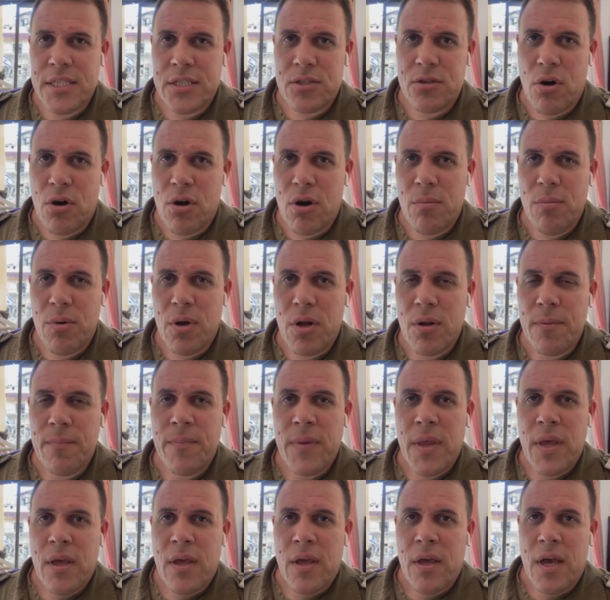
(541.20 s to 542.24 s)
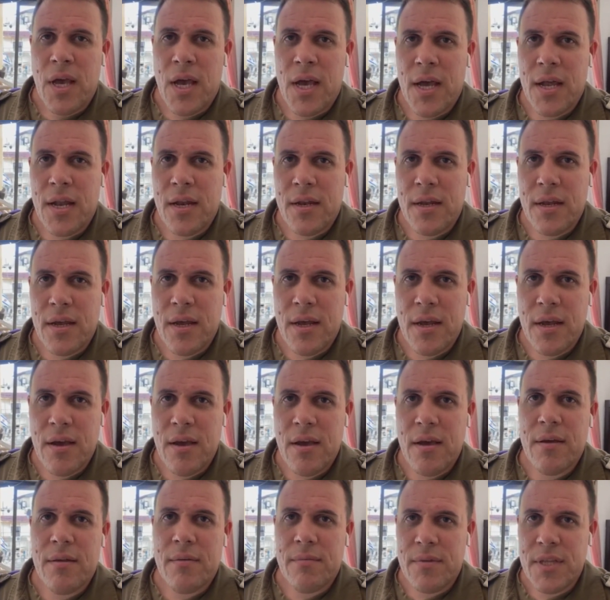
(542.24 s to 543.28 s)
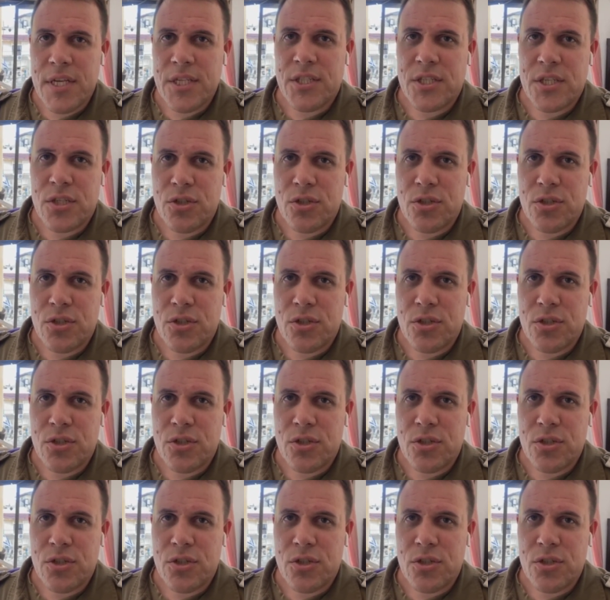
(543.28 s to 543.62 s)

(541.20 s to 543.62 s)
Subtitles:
is horrible, and this